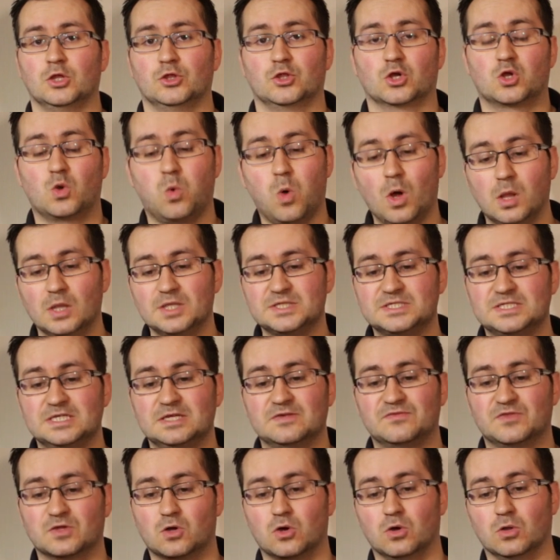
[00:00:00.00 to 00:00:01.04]
The quality
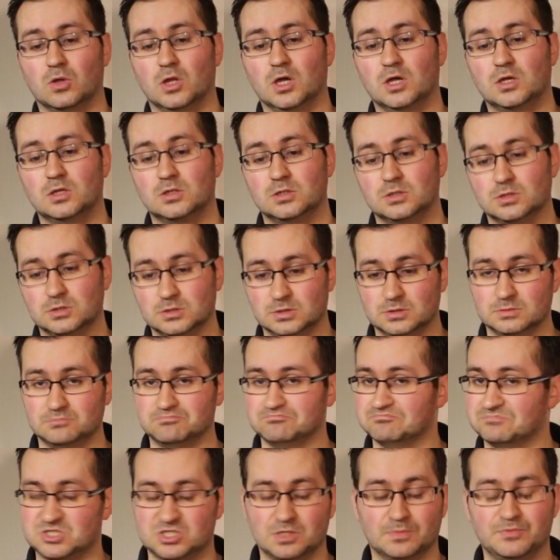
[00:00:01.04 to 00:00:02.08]
of the colour,
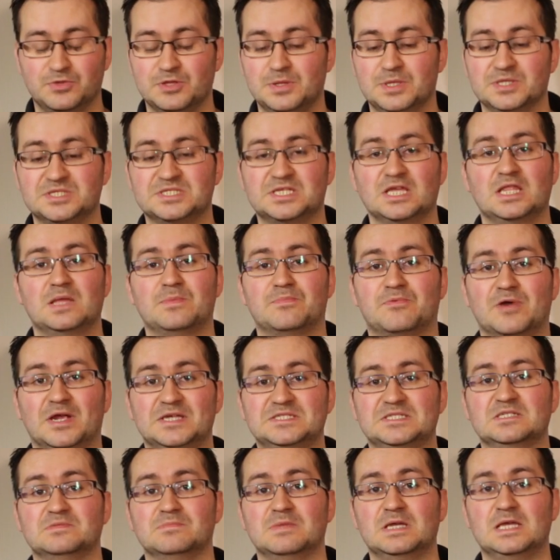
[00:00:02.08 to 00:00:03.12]
something that still
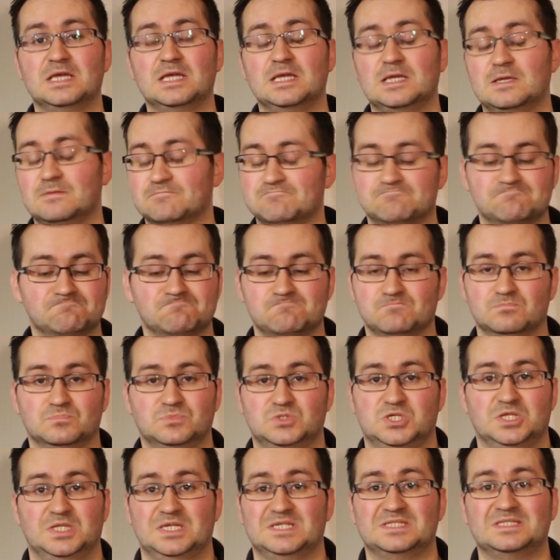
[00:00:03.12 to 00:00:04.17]
impresses me
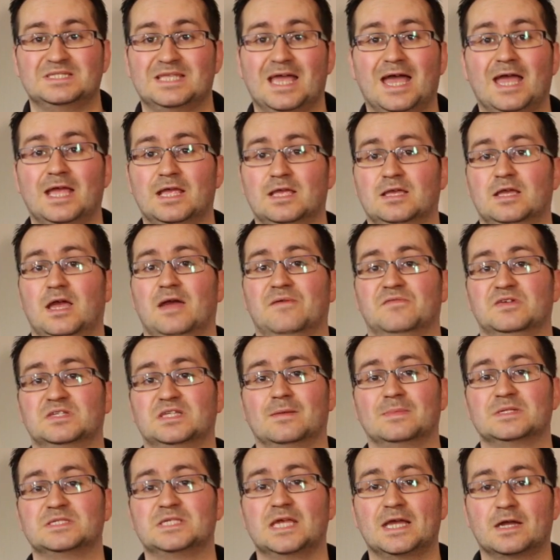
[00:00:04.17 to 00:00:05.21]
to this day every
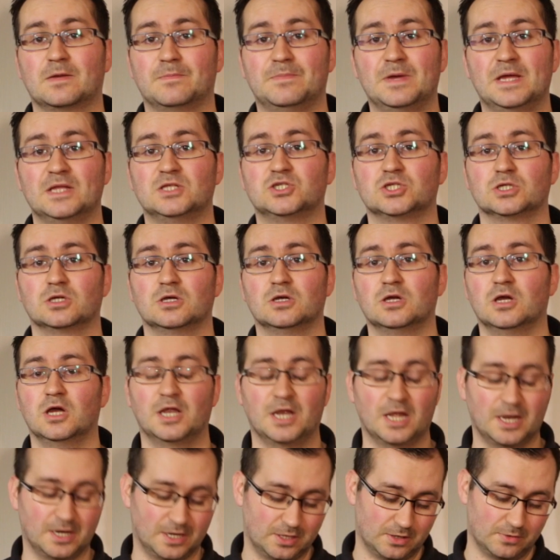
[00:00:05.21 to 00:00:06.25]
time I take a picture
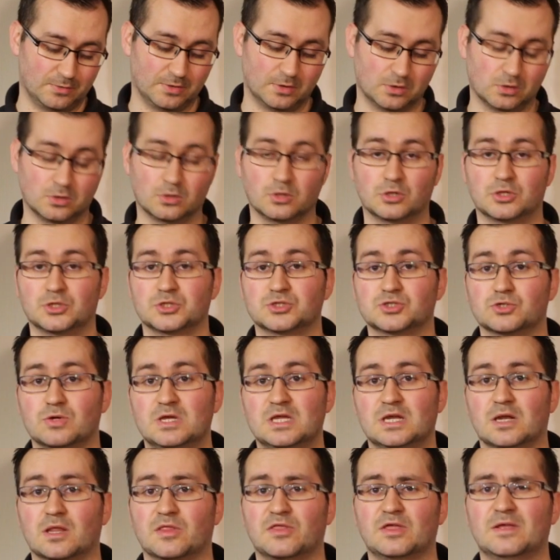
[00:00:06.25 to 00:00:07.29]
and I look at the
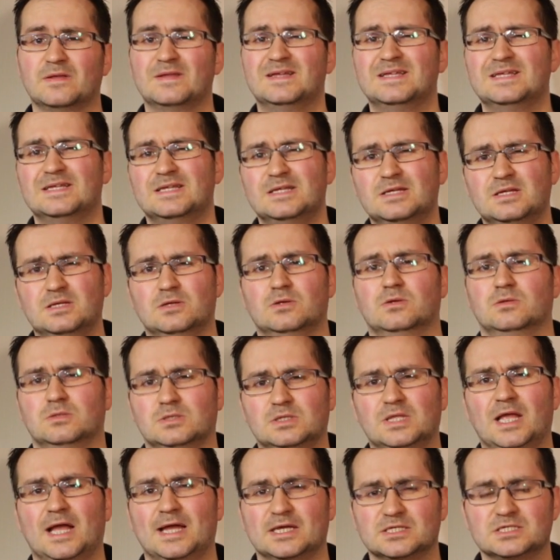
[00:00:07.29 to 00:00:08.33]
screen and I think,
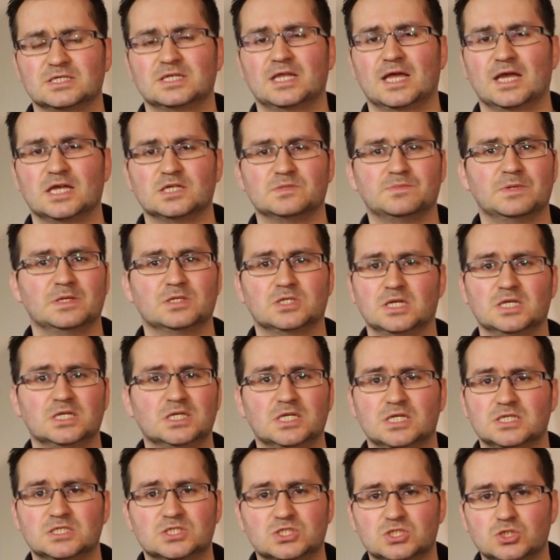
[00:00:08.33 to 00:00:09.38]
it's a nice picture.
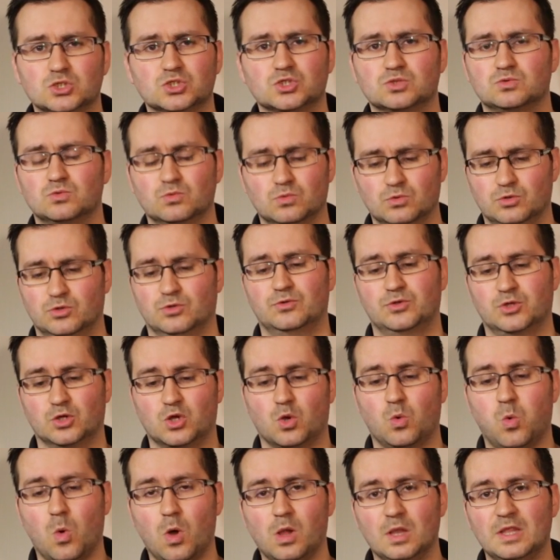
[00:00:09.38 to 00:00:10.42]
It's just the
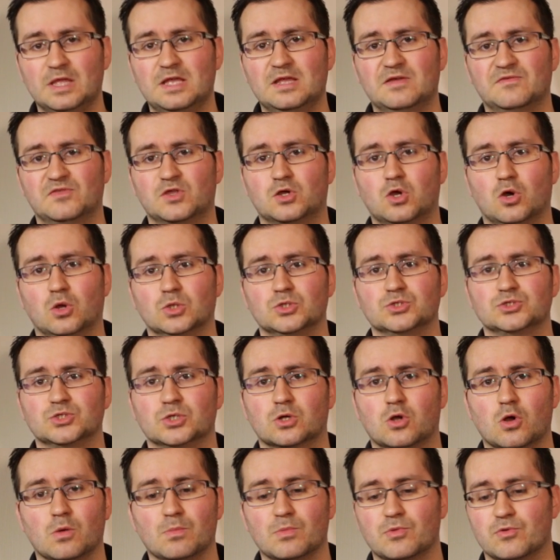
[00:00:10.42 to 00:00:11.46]
quality of the colours
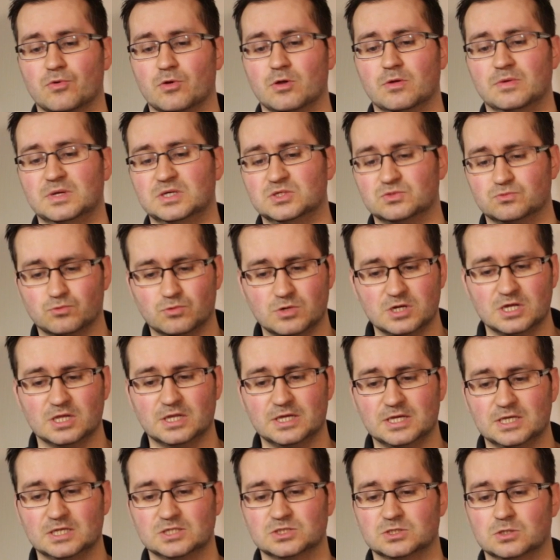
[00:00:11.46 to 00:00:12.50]
that come through
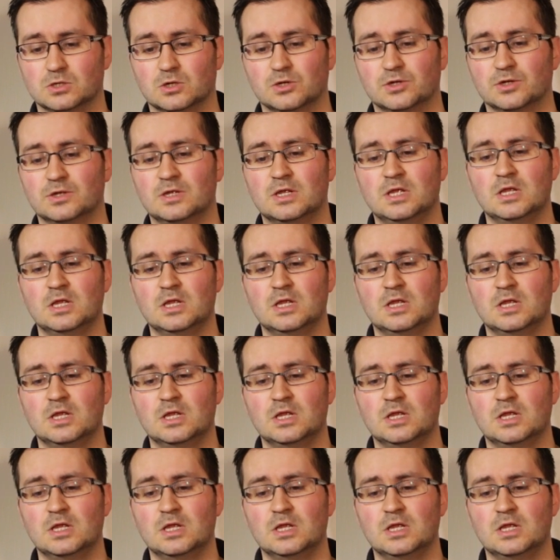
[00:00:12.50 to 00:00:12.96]
really is good.